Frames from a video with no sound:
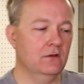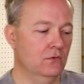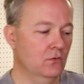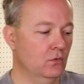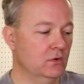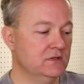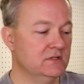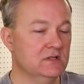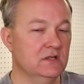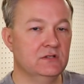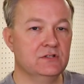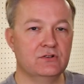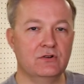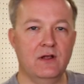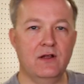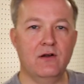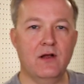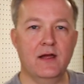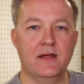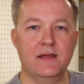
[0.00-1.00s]
was this
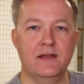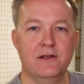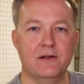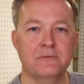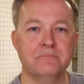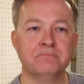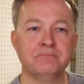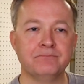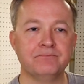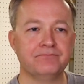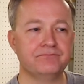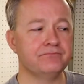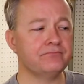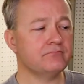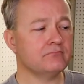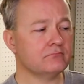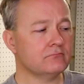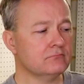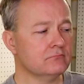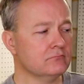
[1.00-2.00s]
tray right here.
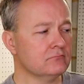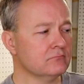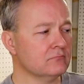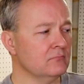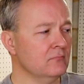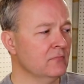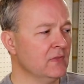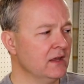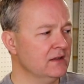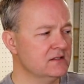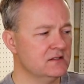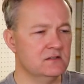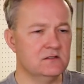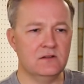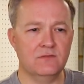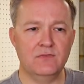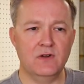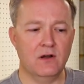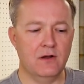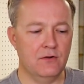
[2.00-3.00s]
This is
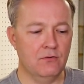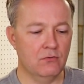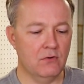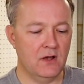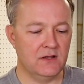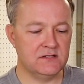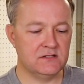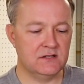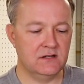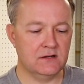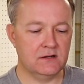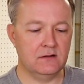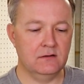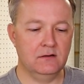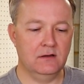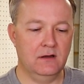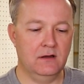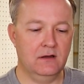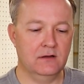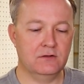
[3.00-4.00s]
a very rustic
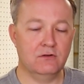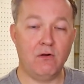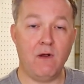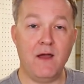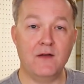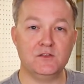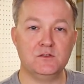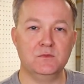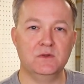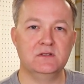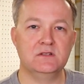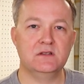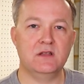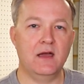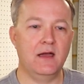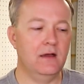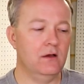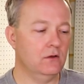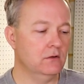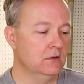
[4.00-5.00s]
uh, craftsman
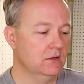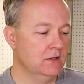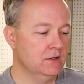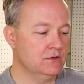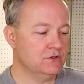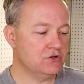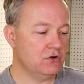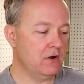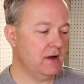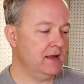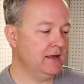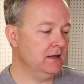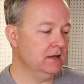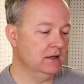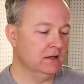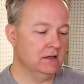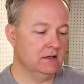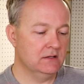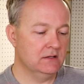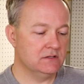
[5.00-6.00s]
style tray.
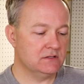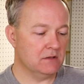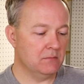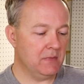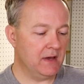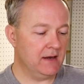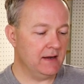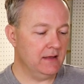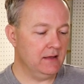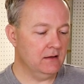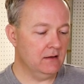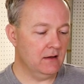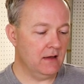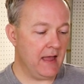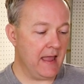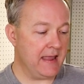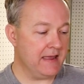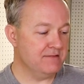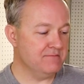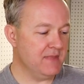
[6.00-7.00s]
Somebody
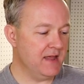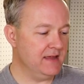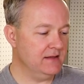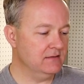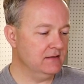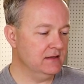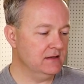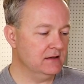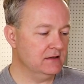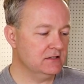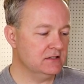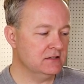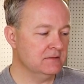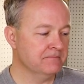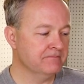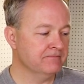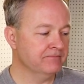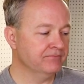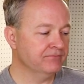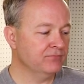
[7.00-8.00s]
uh, handmade this.
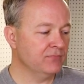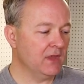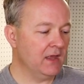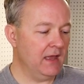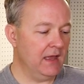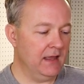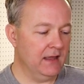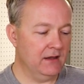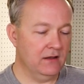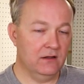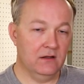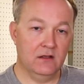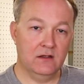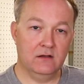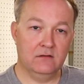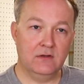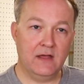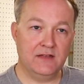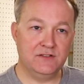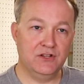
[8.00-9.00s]
And
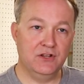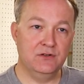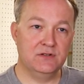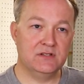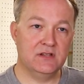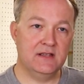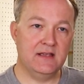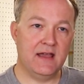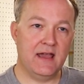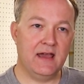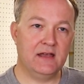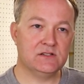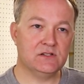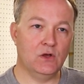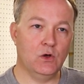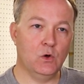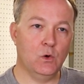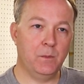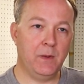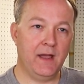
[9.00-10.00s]
uh, as you see, it has
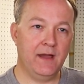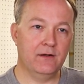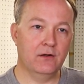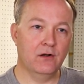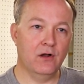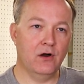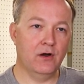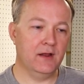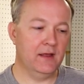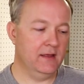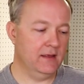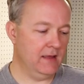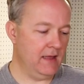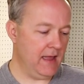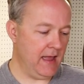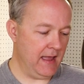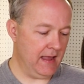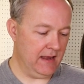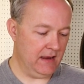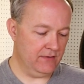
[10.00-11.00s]
a hole pattern on it
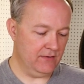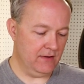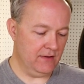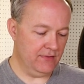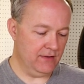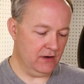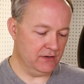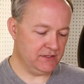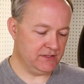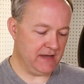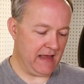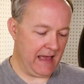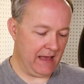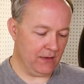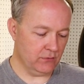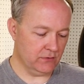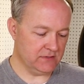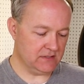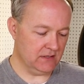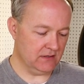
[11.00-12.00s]
and there's
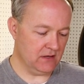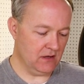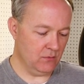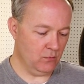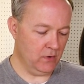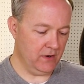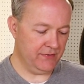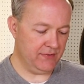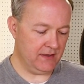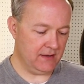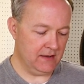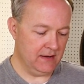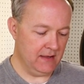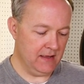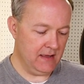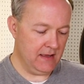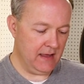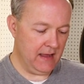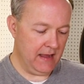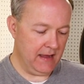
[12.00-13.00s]
dowels that come with it.
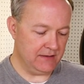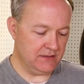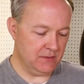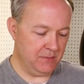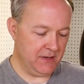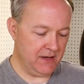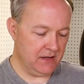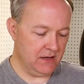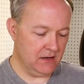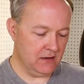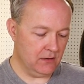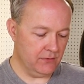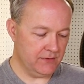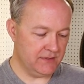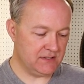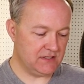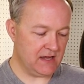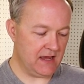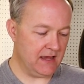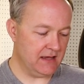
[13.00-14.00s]
And depending on
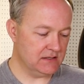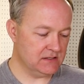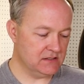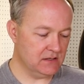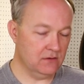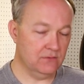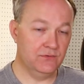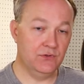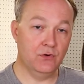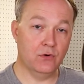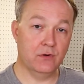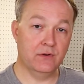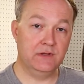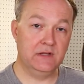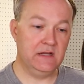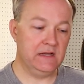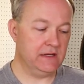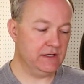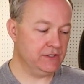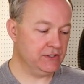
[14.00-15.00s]
the size of your
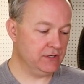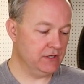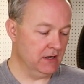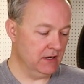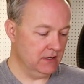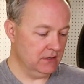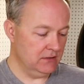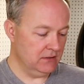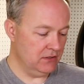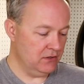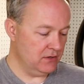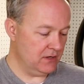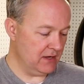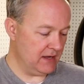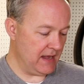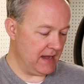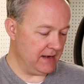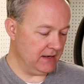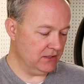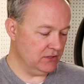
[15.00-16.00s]
dish, you can
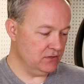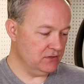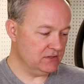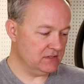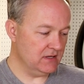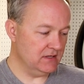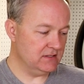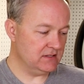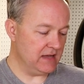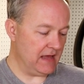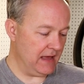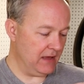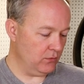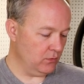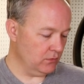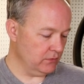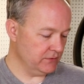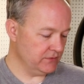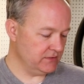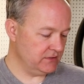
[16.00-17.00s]
kind of use these
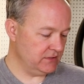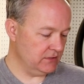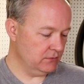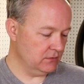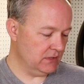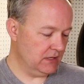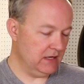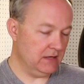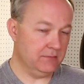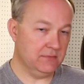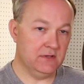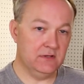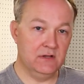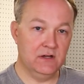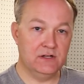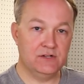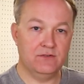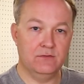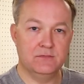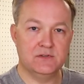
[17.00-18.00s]
dowels to keep the
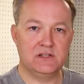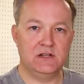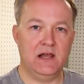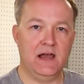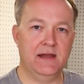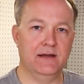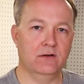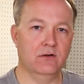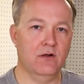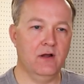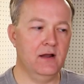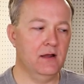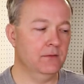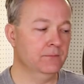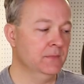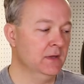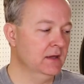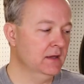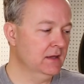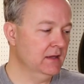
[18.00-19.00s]
dish from sliding
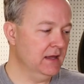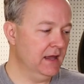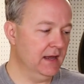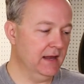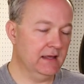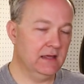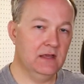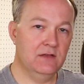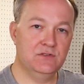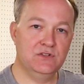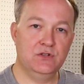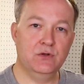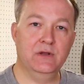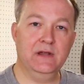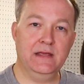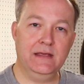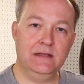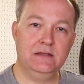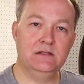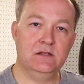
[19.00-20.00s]
around and it gives you
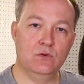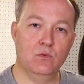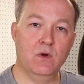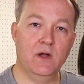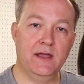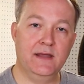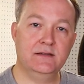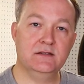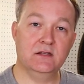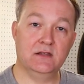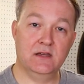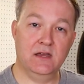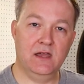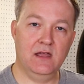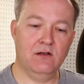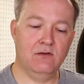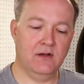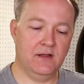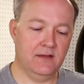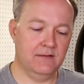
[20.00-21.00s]
an easy way to
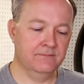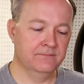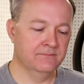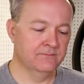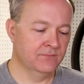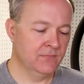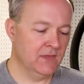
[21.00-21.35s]
carry it.